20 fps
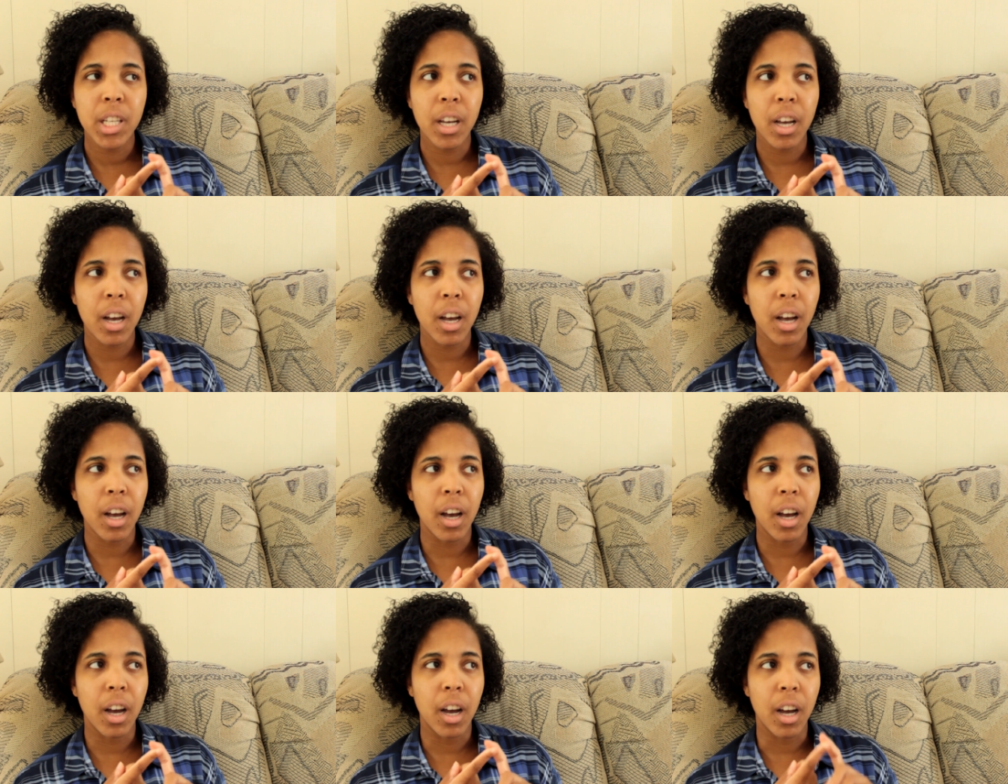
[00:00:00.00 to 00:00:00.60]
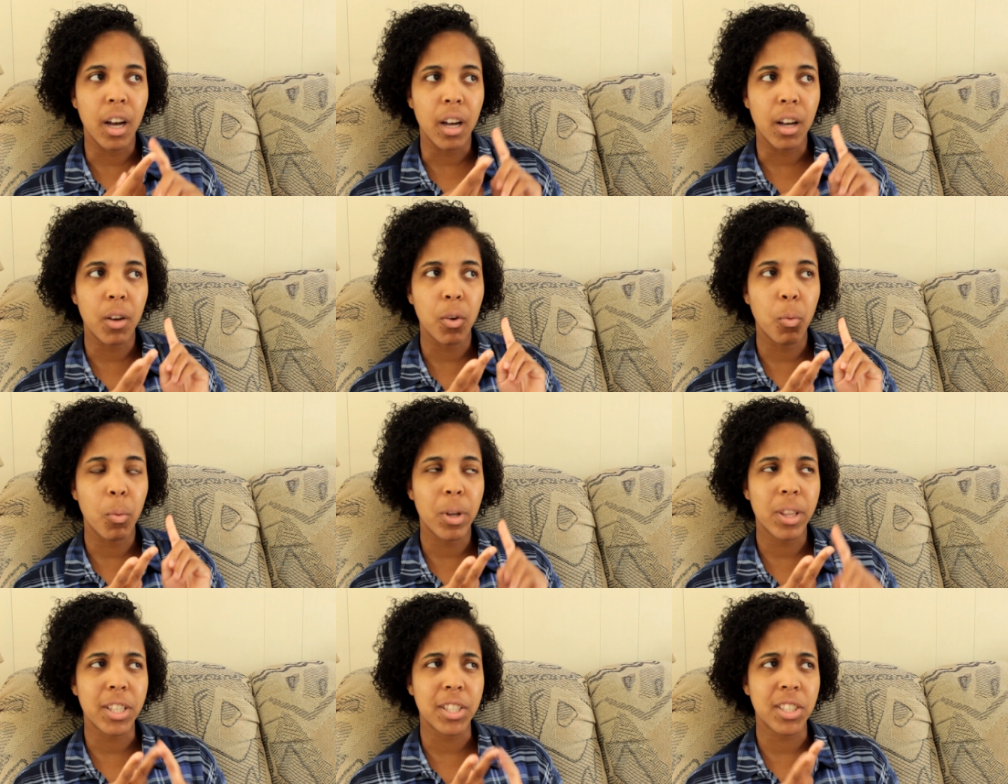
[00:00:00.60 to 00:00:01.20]
the
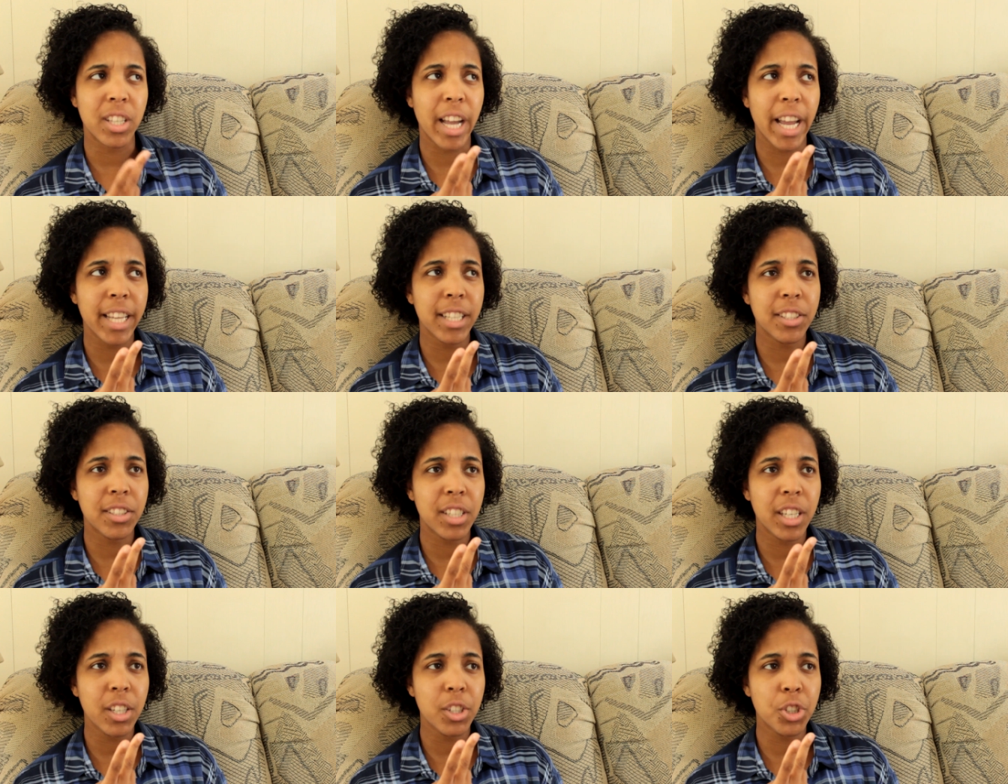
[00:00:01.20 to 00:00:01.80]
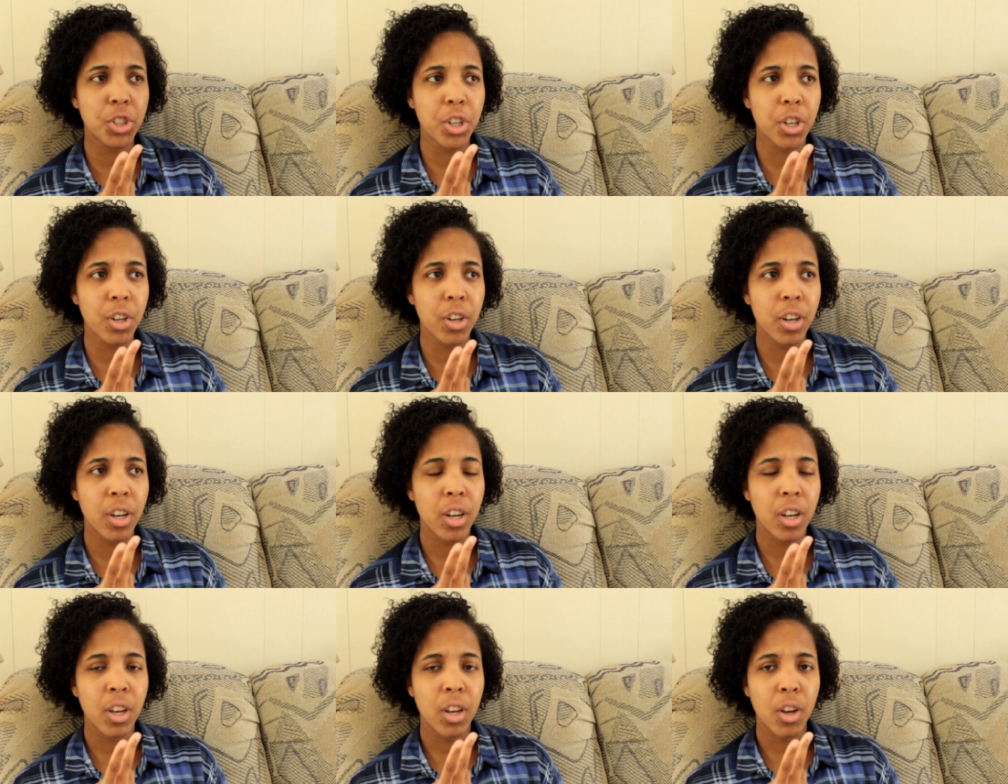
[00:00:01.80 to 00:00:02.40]
science
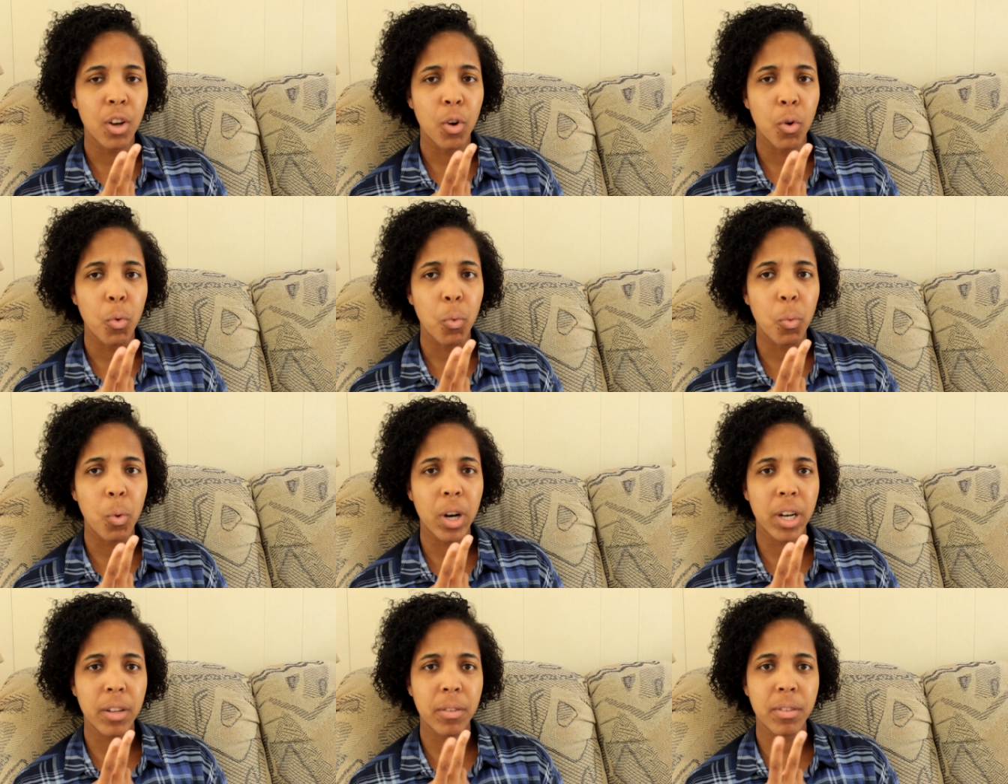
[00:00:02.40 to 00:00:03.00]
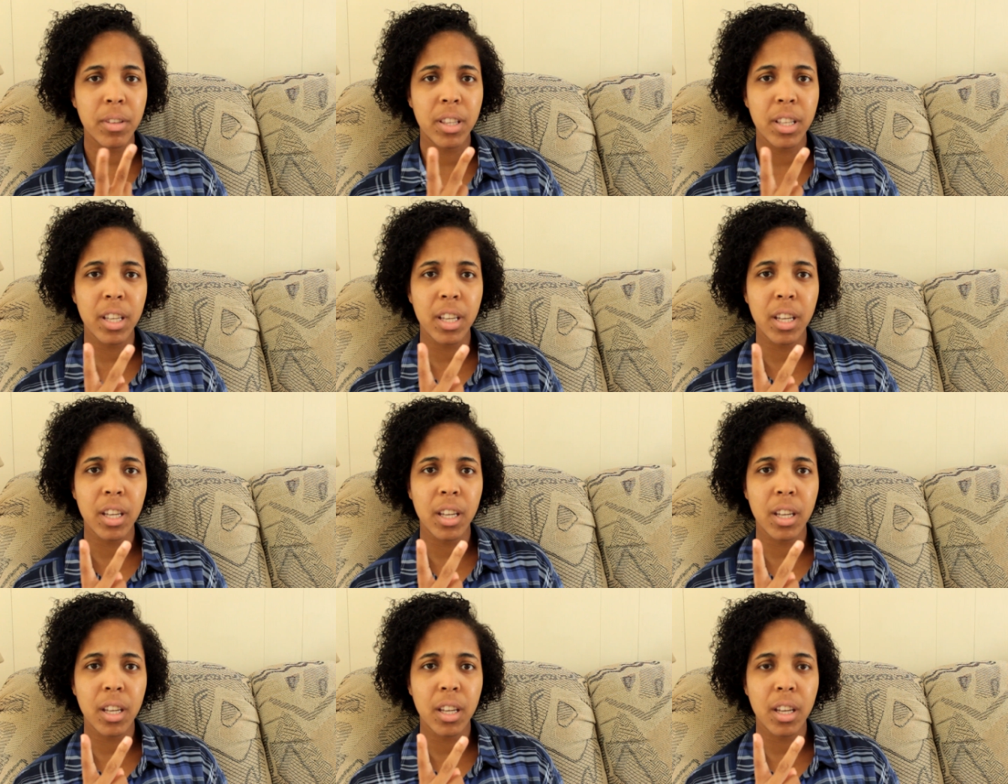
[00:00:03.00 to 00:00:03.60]
teacher, one of
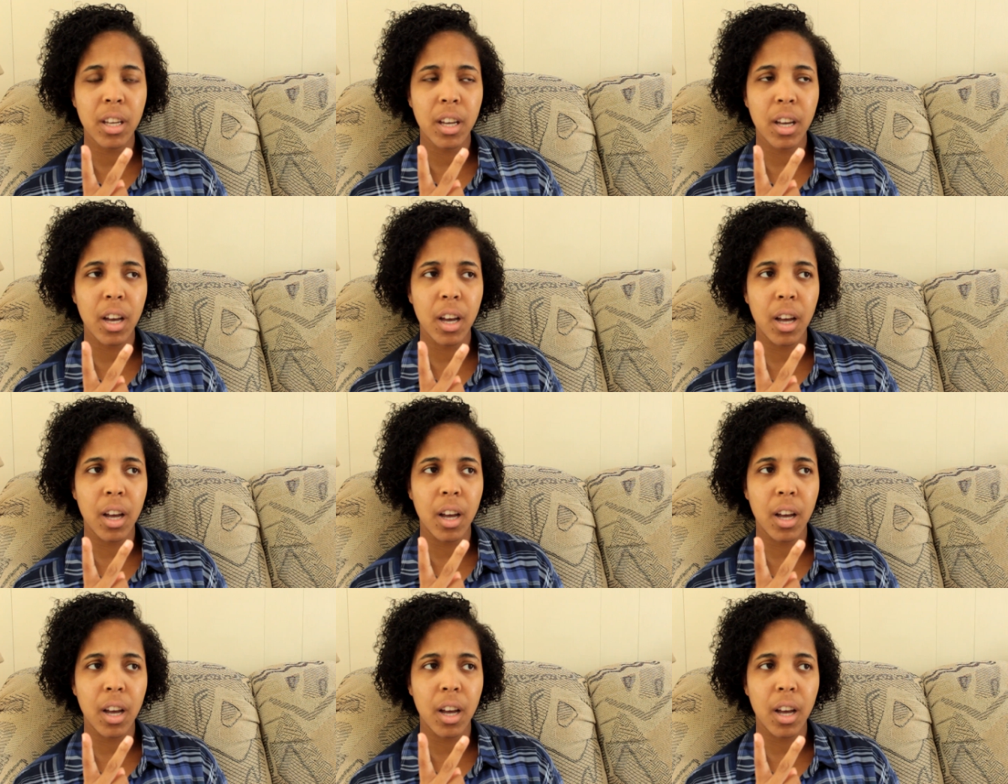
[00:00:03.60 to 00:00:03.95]
the,